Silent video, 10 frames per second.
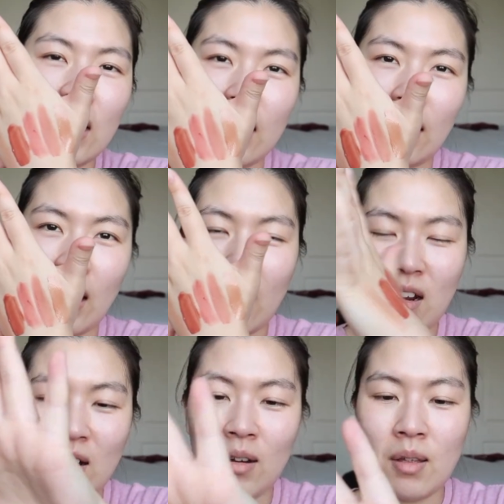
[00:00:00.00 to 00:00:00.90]
in
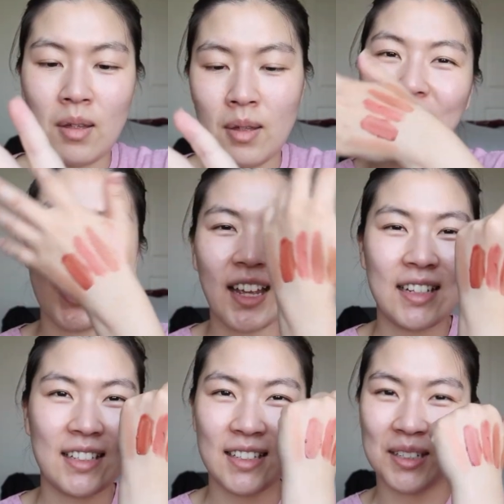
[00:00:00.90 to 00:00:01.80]
there, but I
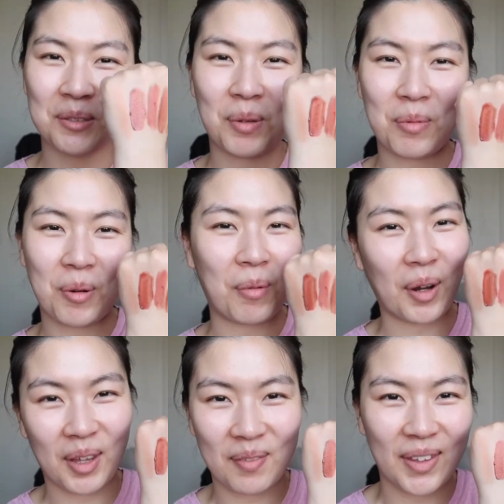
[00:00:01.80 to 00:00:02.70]
guess this is what we're
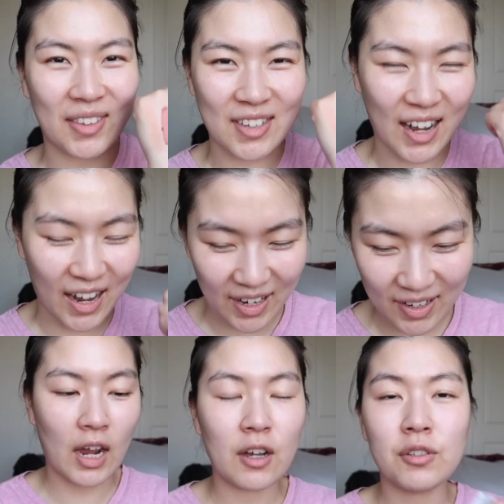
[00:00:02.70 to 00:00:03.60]
working with today.
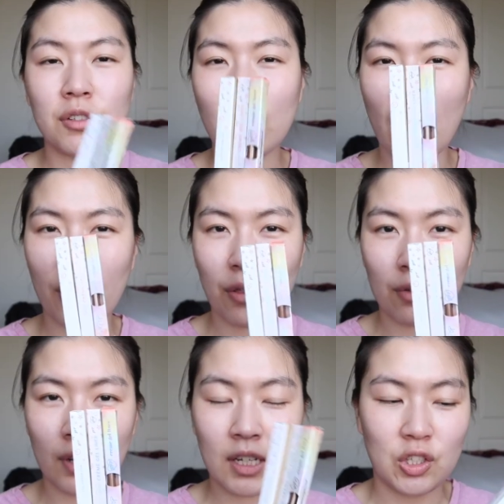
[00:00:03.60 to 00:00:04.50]
I also got
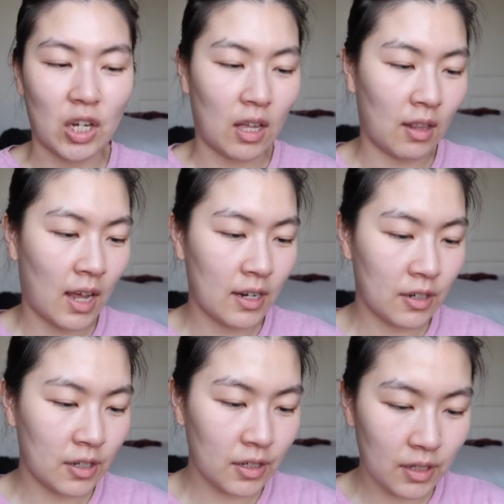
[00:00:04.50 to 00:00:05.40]
3 gel
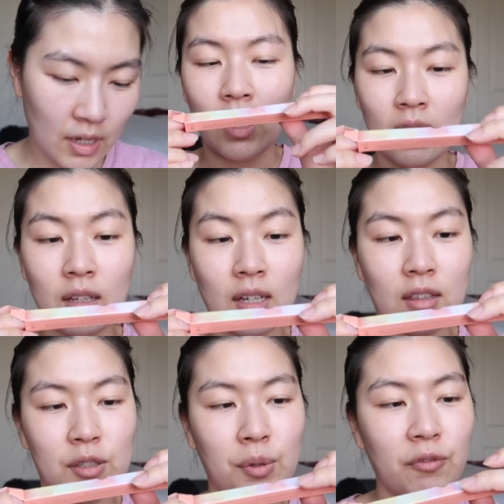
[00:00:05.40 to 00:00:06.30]
liners. I'm gonna look at
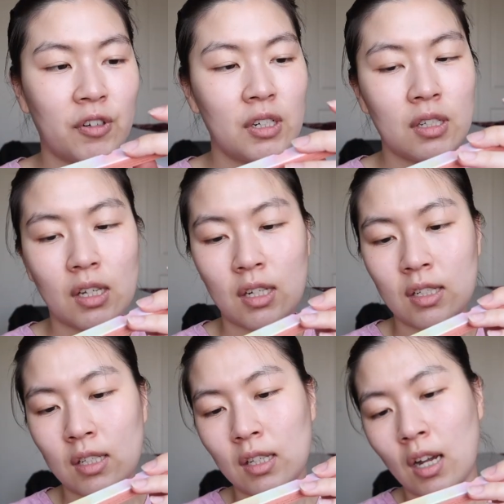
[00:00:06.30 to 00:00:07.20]
this one first. It
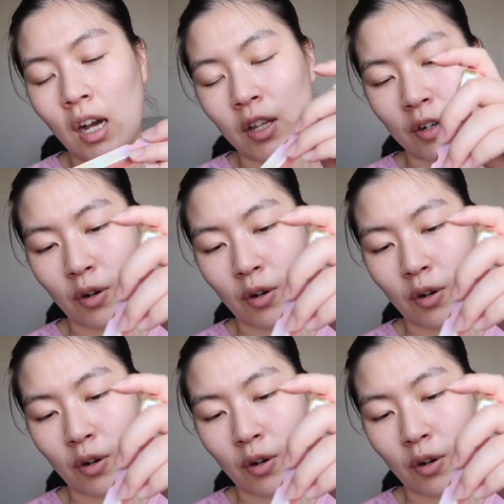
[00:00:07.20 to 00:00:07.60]
is in the color